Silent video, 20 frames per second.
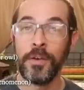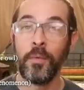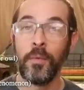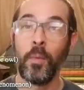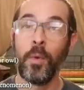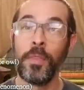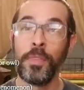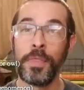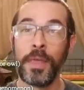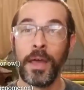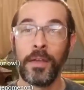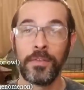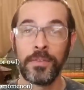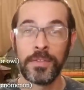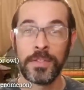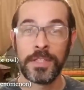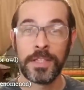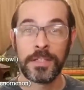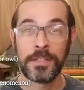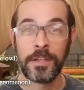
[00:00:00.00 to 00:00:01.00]

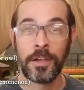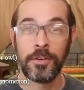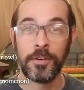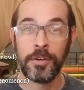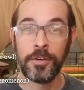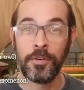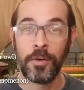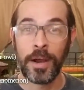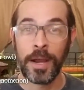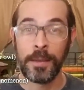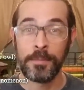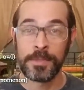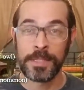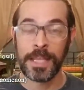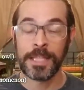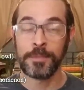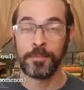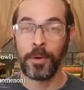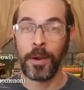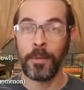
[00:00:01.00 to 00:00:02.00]
1,600 grams,
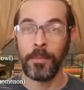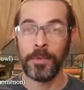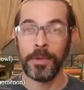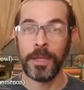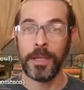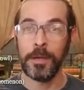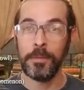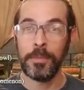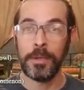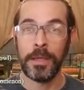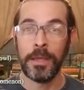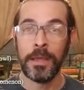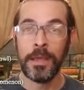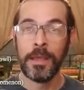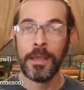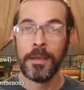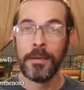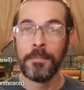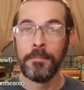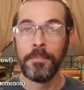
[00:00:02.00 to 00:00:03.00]
that's probably going to be
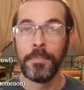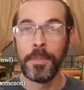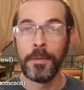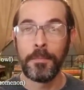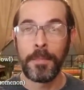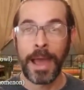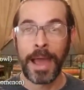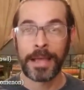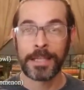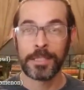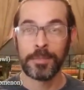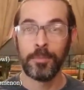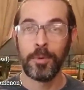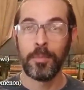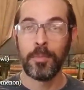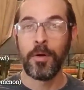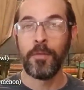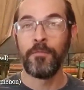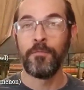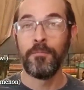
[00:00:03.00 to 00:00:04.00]
the
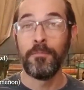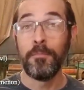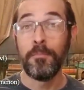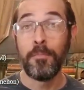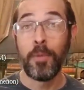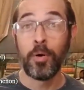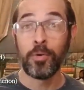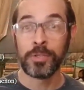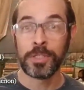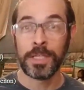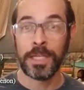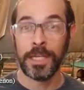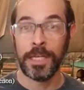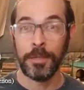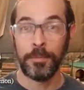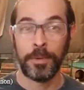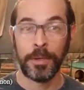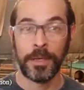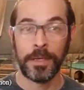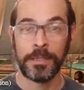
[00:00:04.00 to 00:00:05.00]
maximum of most
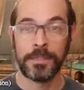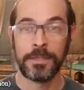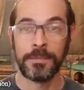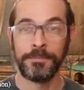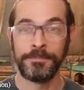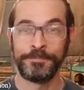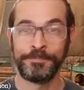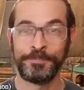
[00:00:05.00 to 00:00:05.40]
guinea pigs.